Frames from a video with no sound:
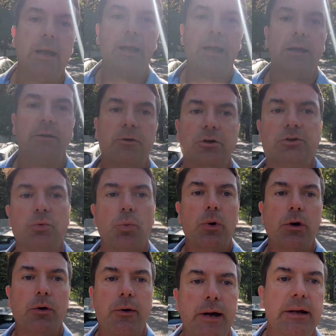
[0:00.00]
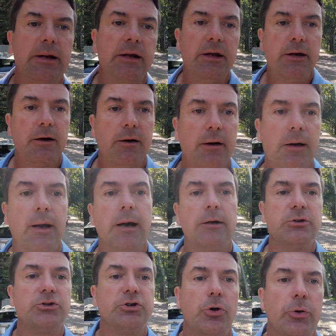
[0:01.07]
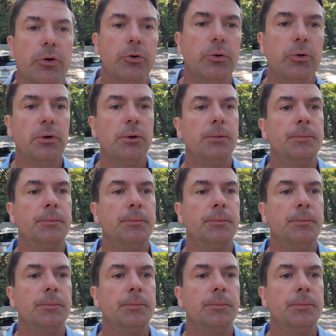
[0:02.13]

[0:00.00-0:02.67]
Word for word: and there's one right here. I'll show you.